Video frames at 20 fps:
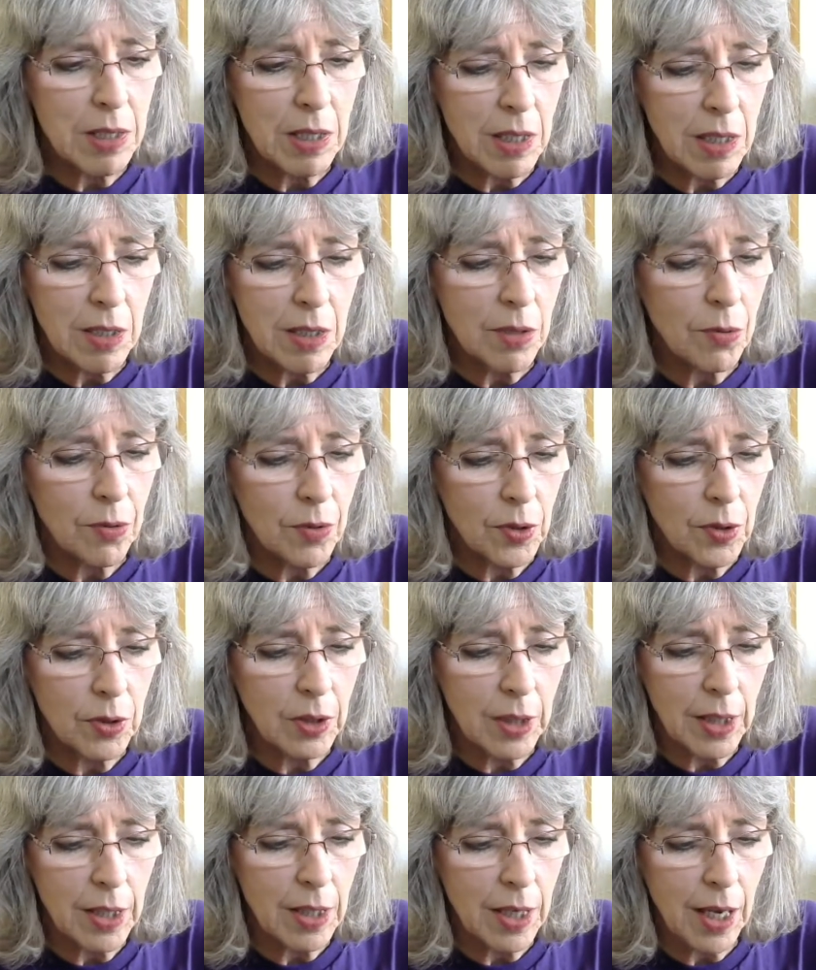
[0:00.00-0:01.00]
You feel
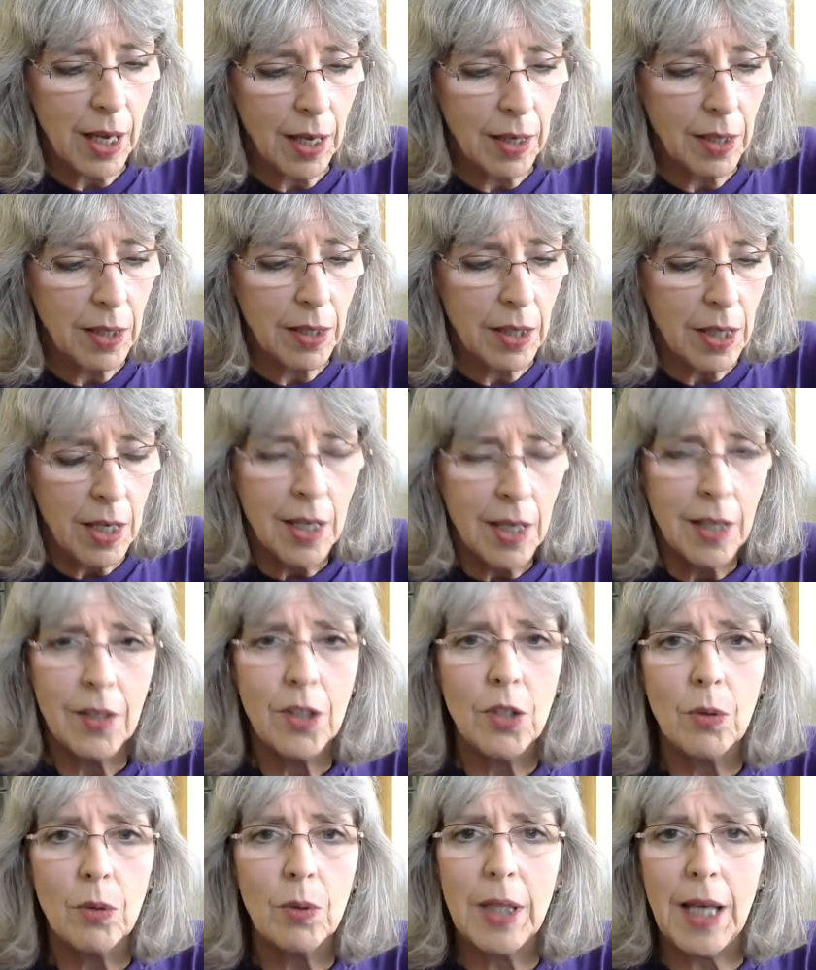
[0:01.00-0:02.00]
lightheaded, and
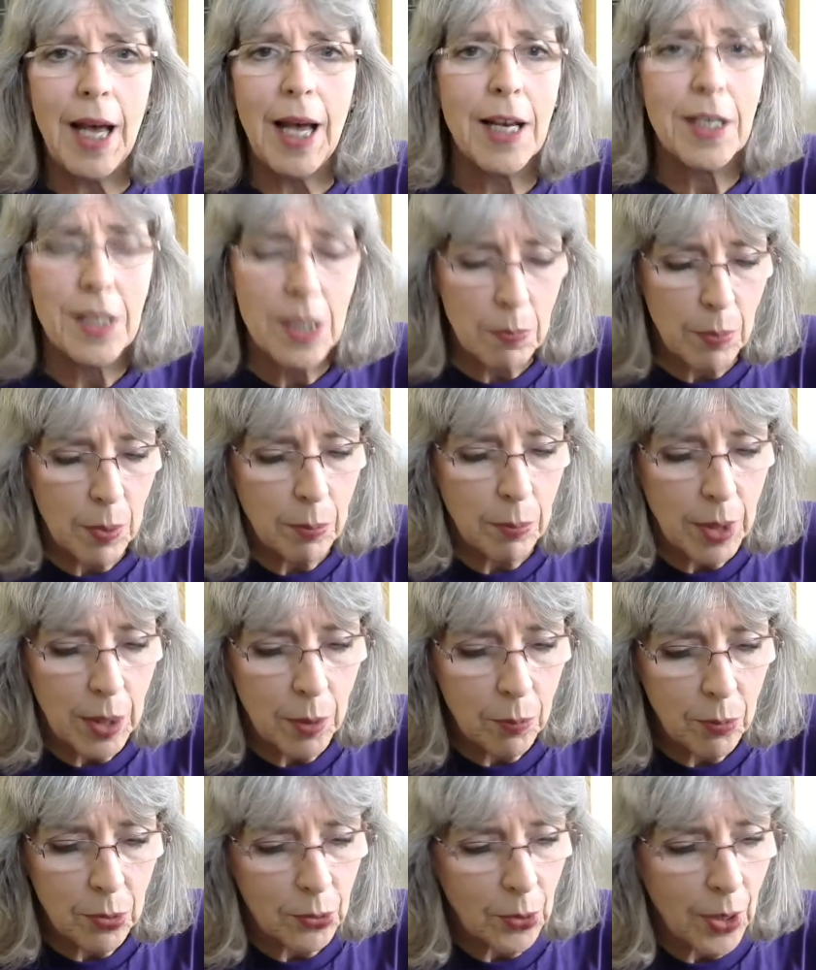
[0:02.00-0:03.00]
you gasp a big
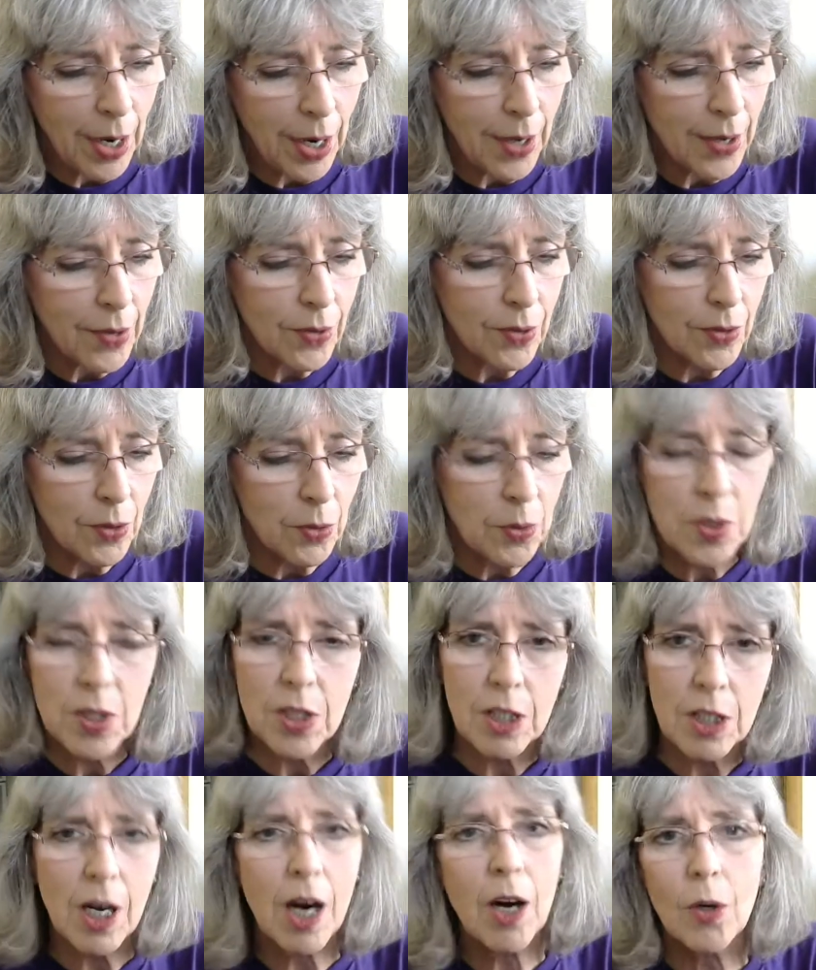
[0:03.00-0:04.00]
breath and you
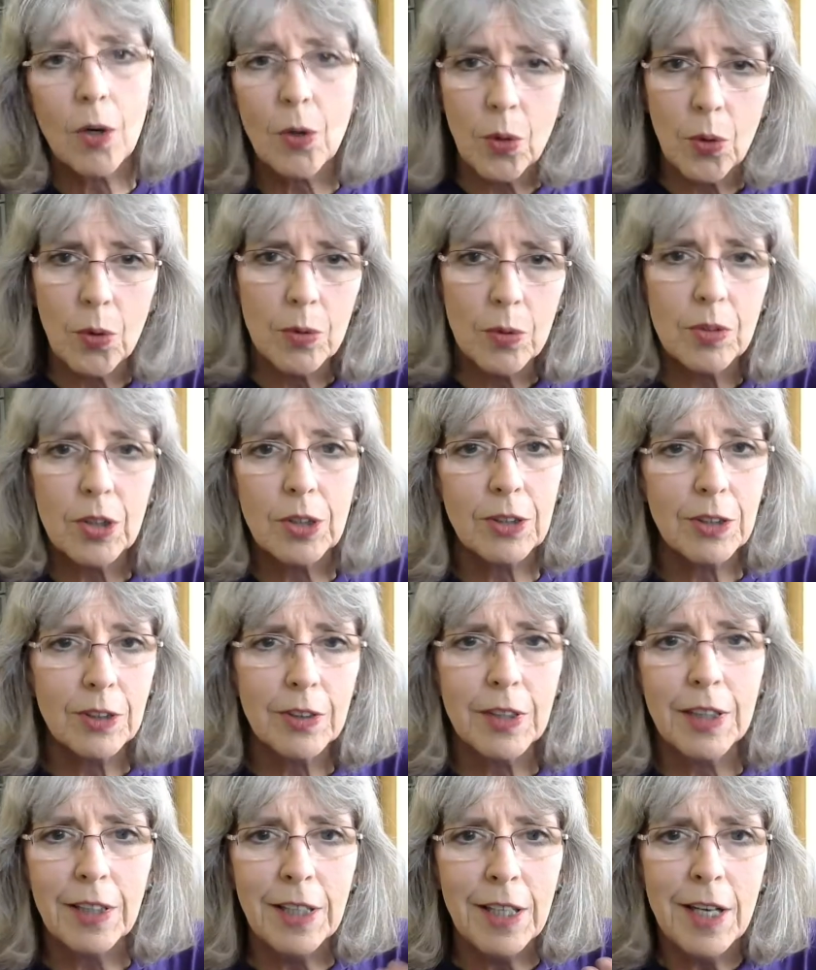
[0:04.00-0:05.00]
start over,
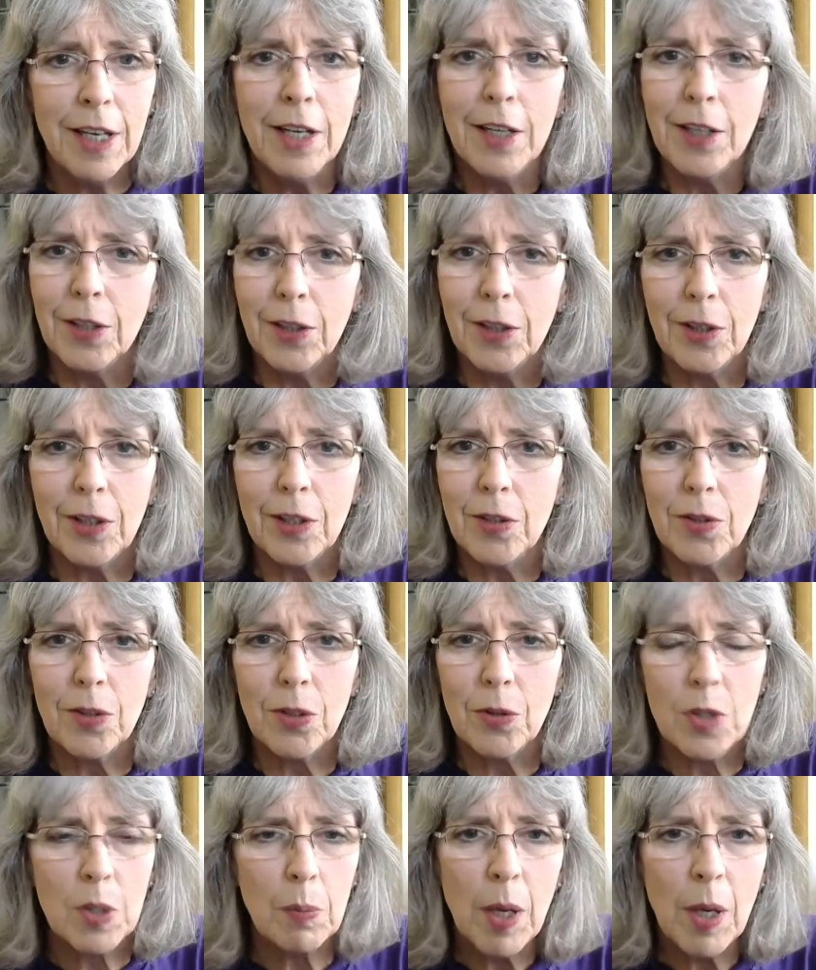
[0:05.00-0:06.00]
and you're
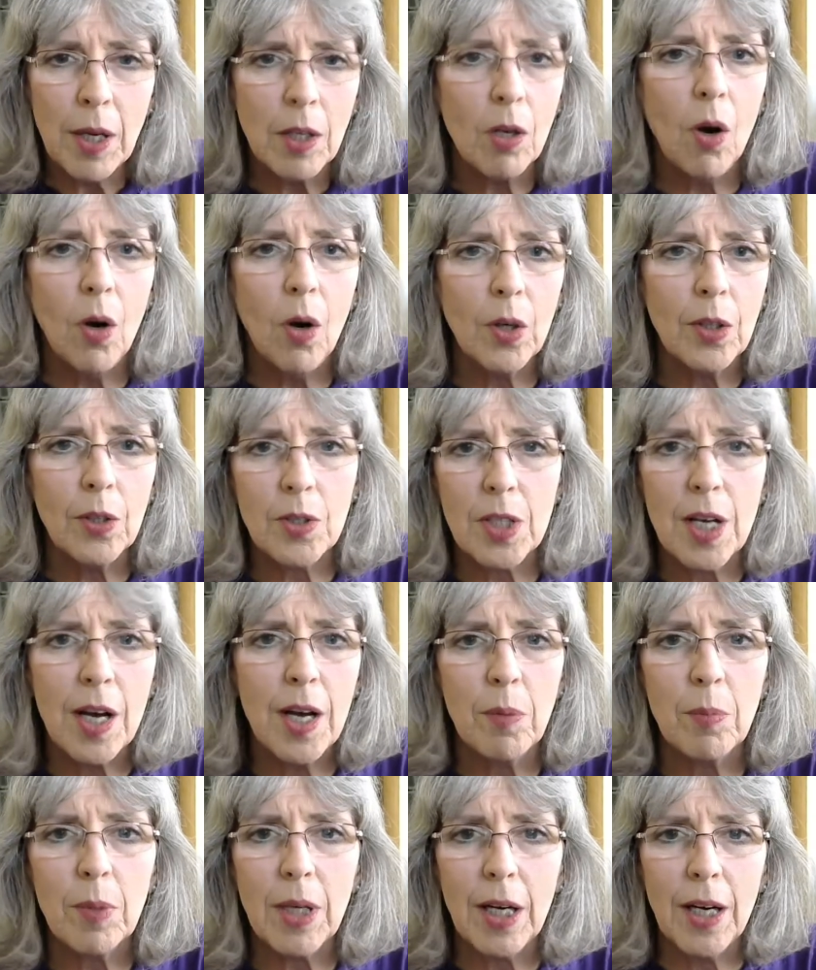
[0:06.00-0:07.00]
spending all your
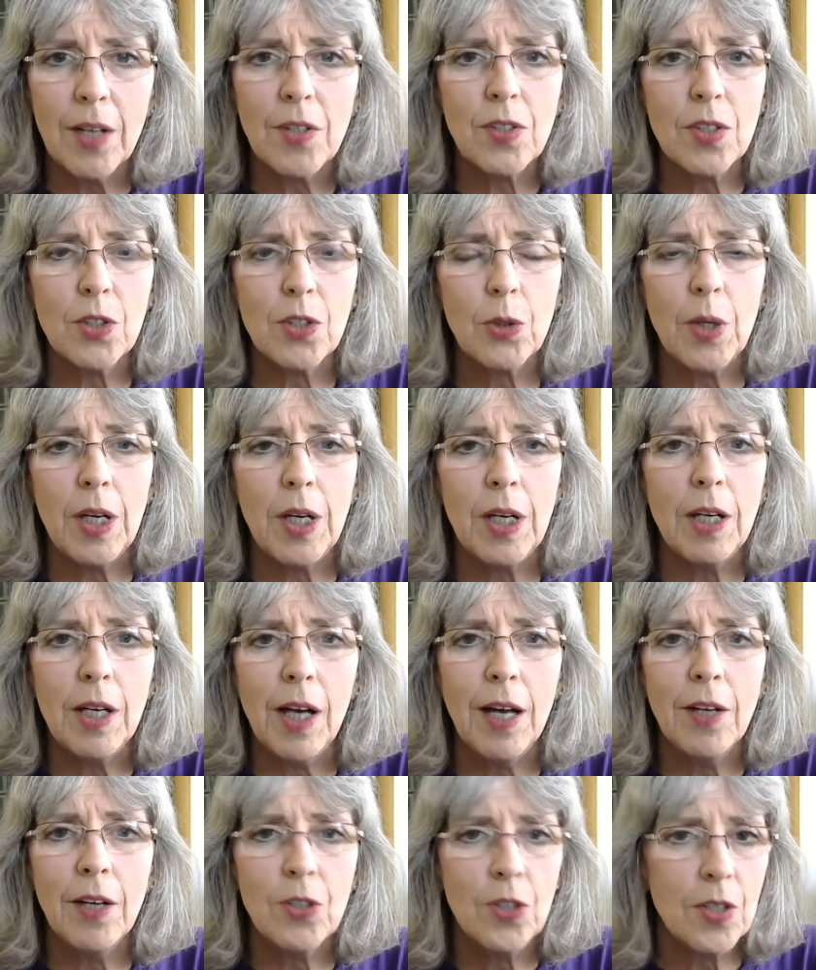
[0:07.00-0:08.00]
time concentrating
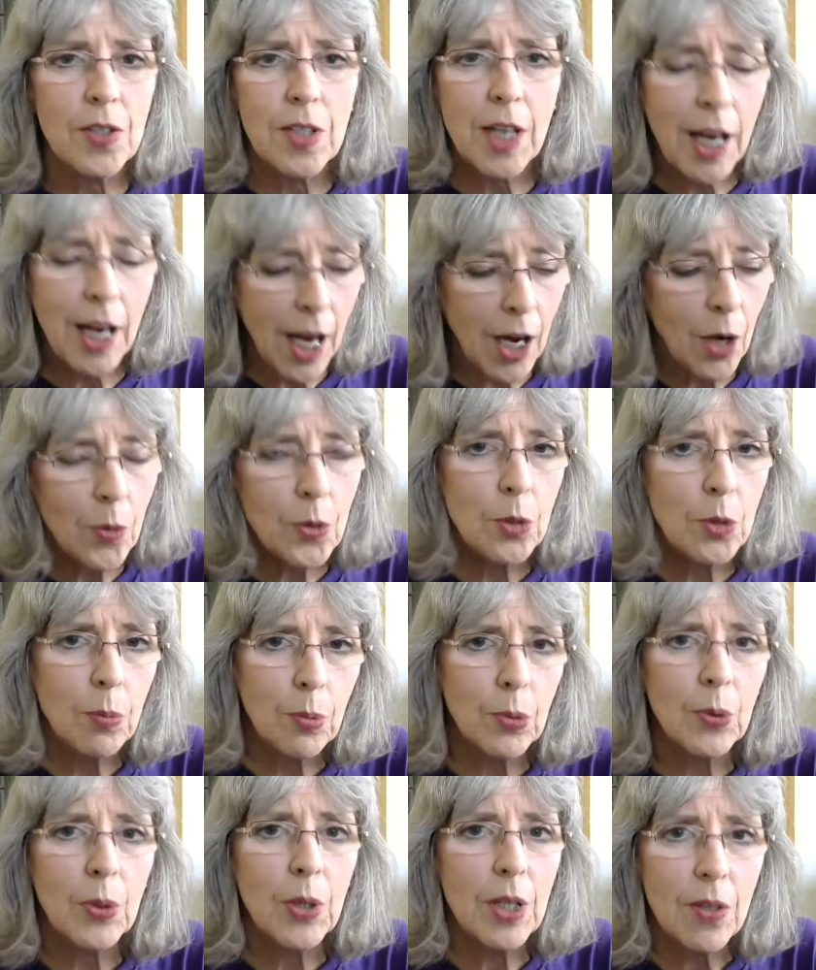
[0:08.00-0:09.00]
on just how to
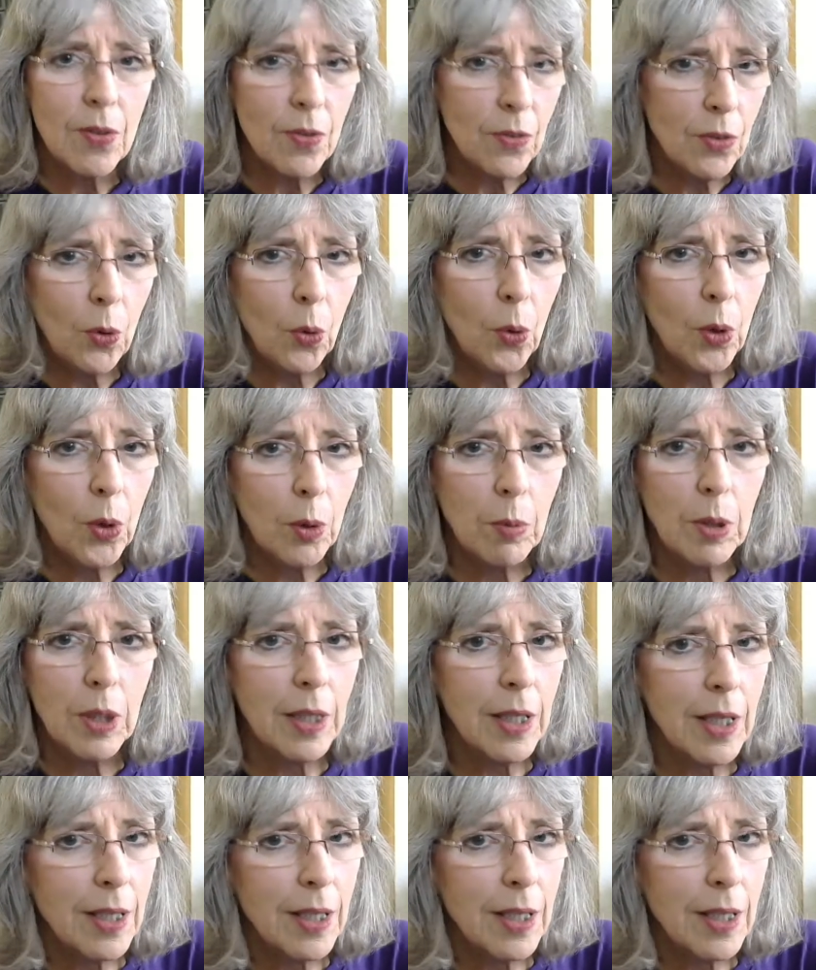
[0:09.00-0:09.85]
breathe normally.